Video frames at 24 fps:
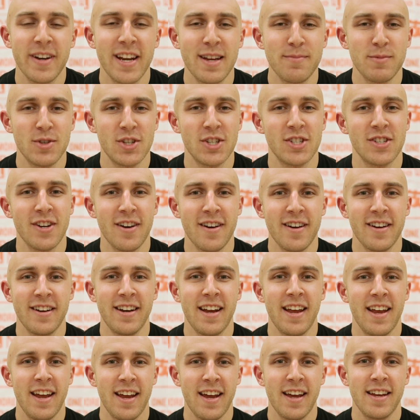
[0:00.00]
my name is
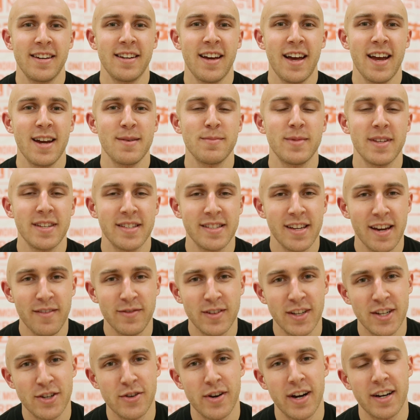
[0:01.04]
Sean and I am the
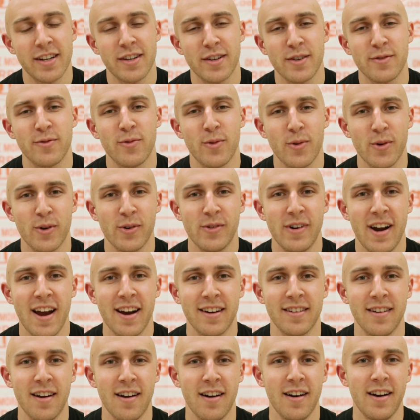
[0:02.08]
safety director for
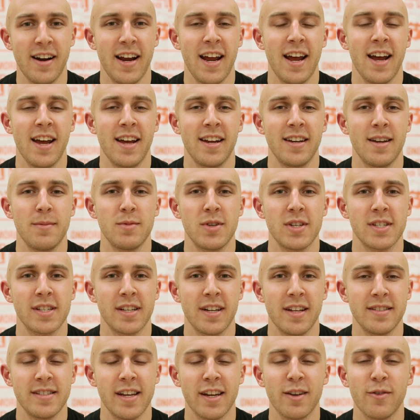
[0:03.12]
Ragnar, and I'm just
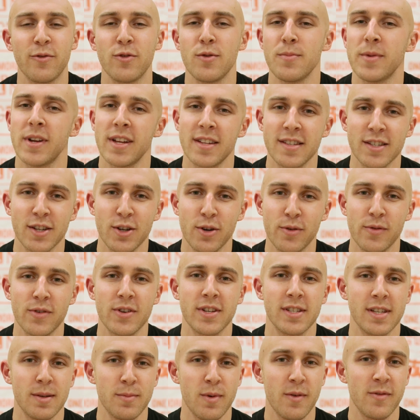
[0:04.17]
going to take a few minutes and go
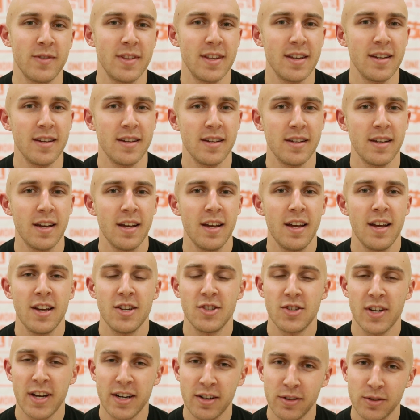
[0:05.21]
over some of the
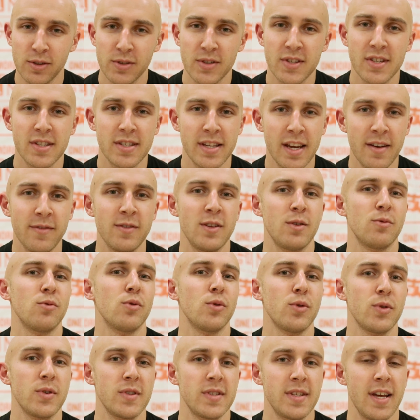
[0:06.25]
general safety
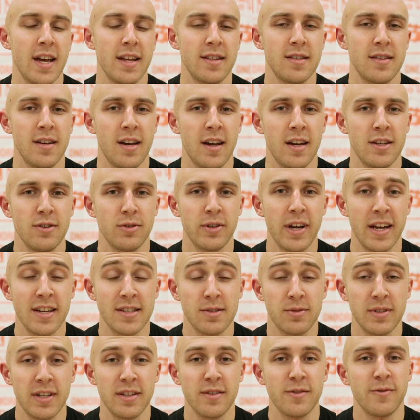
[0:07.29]
rules that you
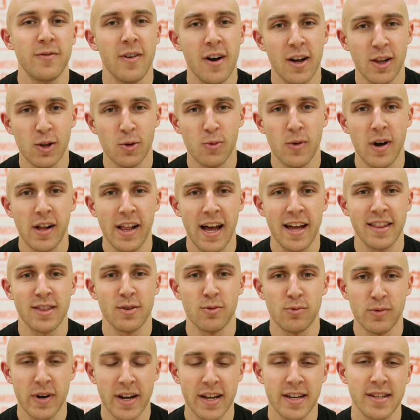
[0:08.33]
guys will need to follow while at
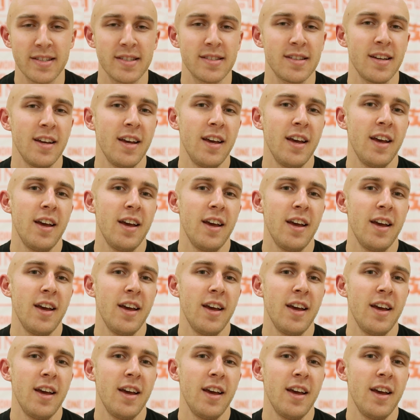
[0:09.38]
the race.